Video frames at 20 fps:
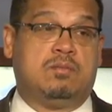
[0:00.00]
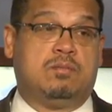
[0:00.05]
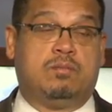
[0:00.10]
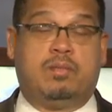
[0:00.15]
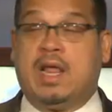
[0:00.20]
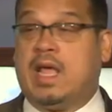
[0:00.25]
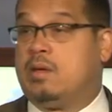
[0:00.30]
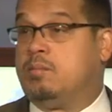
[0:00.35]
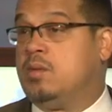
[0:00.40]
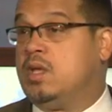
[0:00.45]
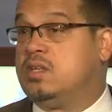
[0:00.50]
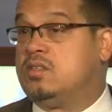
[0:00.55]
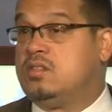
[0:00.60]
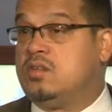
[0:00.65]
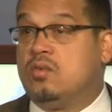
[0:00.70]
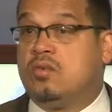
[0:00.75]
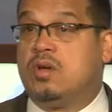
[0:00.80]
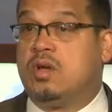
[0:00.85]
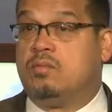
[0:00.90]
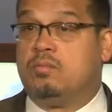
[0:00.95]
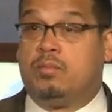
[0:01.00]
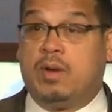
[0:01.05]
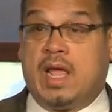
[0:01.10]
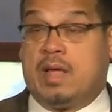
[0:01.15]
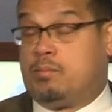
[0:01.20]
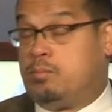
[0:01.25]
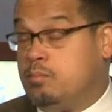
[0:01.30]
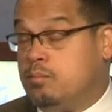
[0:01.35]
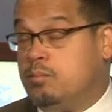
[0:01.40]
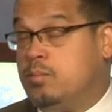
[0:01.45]
black men
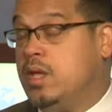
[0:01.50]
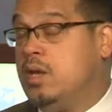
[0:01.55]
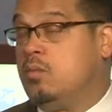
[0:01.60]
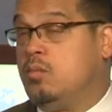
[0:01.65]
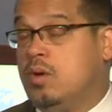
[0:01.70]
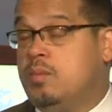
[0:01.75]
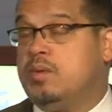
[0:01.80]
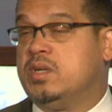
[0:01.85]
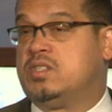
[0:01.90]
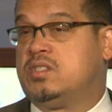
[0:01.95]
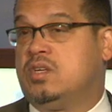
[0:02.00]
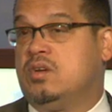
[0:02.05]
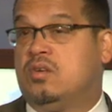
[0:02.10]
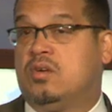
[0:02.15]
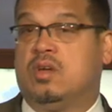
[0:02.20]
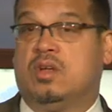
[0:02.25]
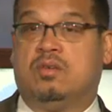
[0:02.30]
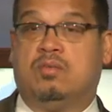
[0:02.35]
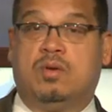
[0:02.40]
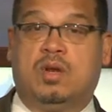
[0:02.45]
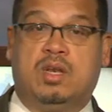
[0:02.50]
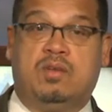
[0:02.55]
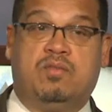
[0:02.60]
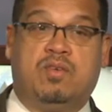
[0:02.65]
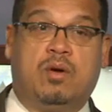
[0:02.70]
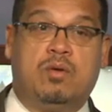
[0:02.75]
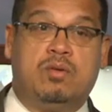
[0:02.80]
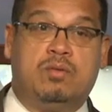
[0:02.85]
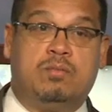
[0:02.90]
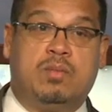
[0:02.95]
and women still couldn't really
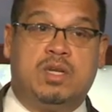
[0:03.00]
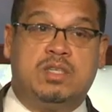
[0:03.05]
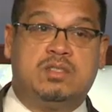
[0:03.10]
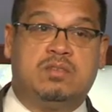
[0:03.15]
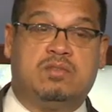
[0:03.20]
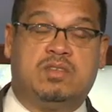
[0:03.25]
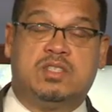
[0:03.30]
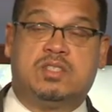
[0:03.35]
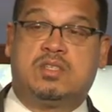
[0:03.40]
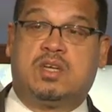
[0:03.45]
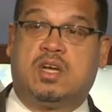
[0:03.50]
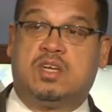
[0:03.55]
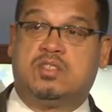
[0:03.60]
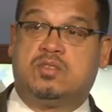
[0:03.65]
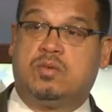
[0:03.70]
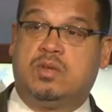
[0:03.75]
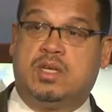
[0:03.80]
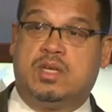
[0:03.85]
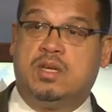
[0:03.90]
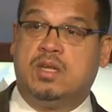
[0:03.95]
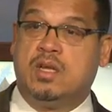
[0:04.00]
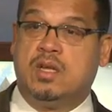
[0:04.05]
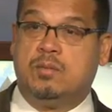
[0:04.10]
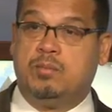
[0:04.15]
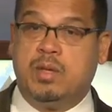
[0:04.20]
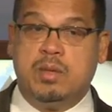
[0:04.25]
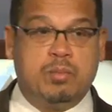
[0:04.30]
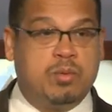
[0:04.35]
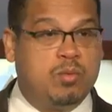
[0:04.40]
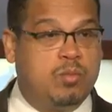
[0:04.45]
vote in much of this country, and
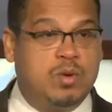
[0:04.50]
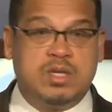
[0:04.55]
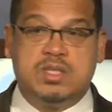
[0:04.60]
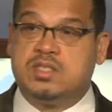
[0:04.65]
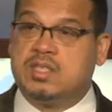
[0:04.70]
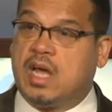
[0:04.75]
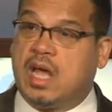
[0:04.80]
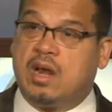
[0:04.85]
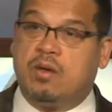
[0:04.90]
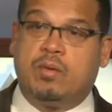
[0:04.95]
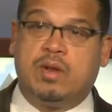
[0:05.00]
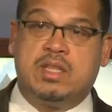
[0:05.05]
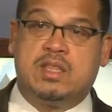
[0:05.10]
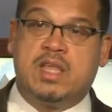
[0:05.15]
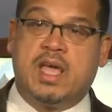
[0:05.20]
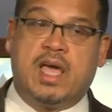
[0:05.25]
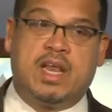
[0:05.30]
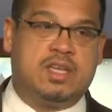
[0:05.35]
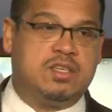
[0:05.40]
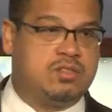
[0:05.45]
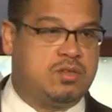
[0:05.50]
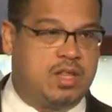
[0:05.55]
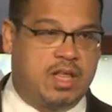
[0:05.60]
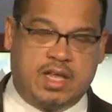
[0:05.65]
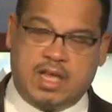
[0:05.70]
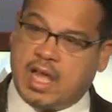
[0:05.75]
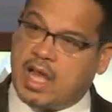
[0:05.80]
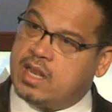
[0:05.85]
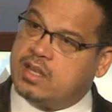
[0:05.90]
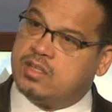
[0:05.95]
people wouldn't tolerate that. And so they
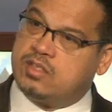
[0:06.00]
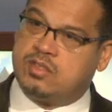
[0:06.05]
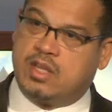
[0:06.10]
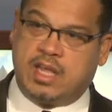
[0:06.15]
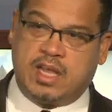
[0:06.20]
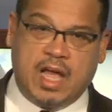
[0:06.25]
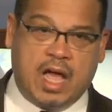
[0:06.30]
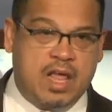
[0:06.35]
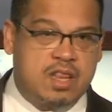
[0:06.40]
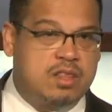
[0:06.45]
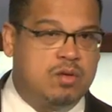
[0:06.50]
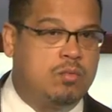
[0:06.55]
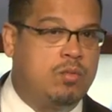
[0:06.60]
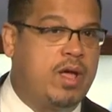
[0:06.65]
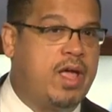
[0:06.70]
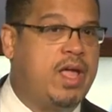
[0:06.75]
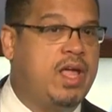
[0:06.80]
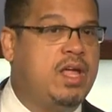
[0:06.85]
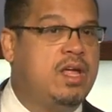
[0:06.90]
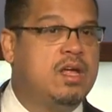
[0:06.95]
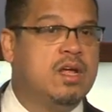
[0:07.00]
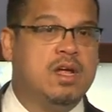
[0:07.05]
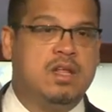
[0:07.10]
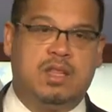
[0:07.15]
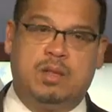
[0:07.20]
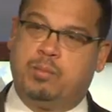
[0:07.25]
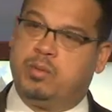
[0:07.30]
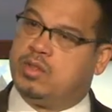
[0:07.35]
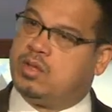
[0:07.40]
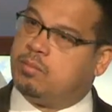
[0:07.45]
got in the way,
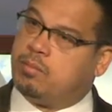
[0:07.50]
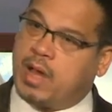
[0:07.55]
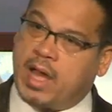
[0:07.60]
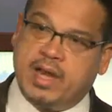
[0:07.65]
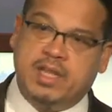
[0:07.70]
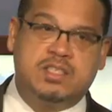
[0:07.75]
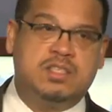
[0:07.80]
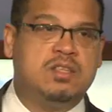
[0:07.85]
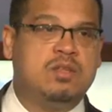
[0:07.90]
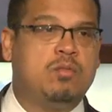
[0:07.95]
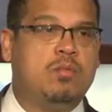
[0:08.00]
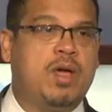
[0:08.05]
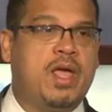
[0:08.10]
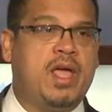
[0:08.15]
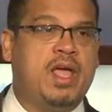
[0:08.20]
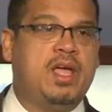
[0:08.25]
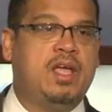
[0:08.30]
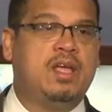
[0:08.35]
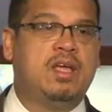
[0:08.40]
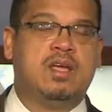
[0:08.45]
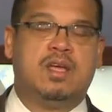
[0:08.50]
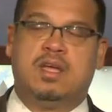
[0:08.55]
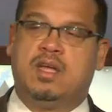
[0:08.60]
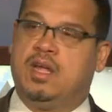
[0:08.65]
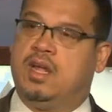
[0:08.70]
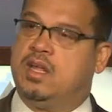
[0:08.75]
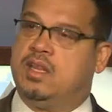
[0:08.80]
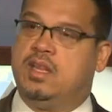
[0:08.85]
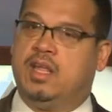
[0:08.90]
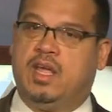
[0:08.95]
they put their bodies in the way,
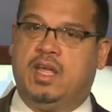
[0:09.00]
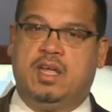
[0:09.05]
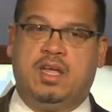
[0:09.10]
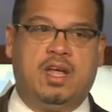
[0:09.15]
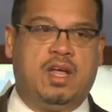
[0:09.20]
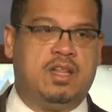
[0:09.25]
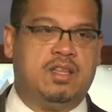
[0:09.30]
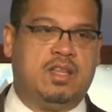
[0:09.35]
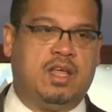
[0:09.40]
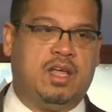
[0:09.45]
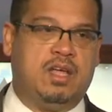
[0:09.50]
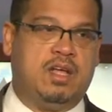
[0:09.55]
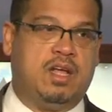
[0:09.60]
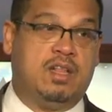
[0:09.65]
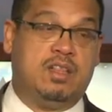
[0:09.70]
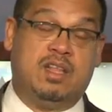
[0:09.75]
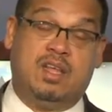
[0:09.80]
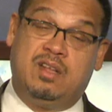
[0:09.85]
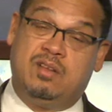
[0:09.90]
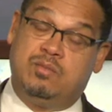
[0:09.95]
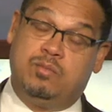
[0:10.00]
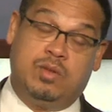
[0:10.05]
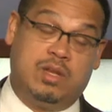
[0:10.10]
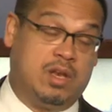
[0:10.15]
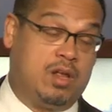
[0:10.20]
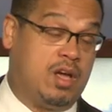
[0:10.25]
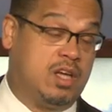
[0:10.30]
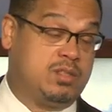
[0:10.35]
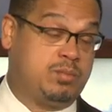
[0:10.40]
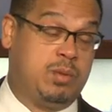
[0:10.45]
and we
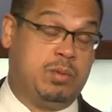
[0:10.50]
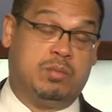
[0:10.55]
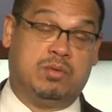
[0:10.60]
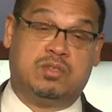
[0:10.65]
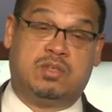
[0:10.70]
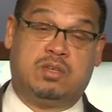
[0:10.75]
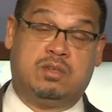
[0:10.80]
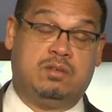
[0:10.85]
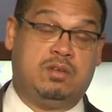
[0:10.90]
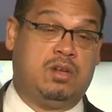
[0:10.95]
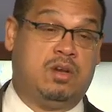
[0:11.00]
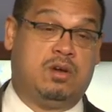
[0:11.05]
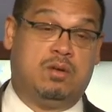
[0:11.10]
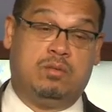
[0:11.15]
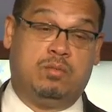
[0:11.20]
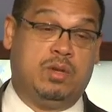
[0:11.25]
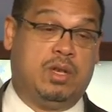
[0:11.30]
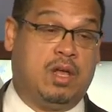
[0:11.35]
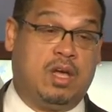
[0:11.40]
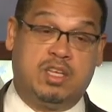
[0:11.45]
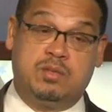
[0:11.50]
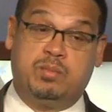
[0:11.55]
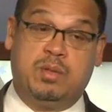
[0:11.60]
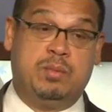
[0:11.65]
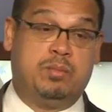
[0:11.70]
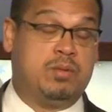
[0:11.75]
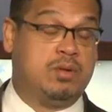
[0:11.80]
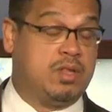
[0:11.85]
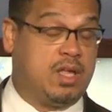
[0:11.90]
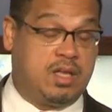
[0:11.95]
lost
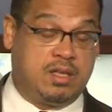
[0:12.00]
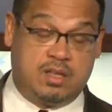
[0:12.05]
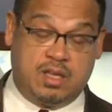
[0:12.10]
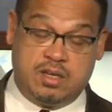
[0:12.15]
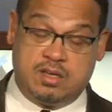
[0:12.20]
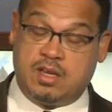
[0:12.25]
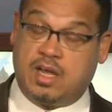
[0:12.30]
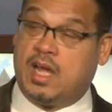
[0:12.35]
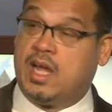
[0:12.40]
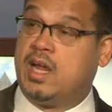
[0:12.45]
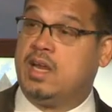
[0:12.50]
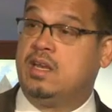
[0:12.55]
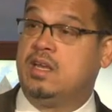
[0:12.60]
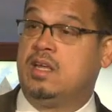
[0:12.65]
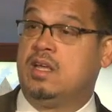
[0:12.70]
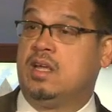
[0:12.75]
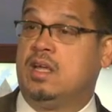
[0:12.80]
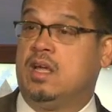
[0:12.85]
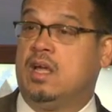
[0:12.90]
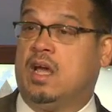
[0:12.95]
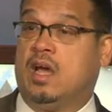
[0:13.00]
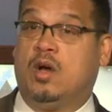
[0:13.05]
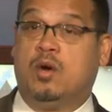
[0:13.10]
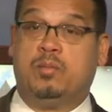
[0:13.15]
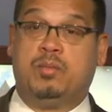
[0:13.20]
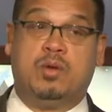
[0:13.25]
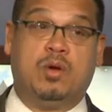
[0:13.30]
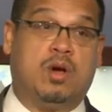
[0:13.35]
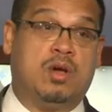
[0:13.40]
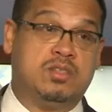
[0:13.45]
people, they died. I
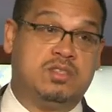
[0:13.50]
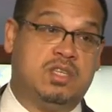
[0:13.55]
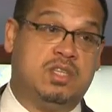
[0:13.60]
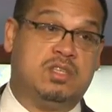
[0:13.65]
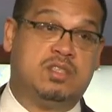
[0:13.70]
hope you all see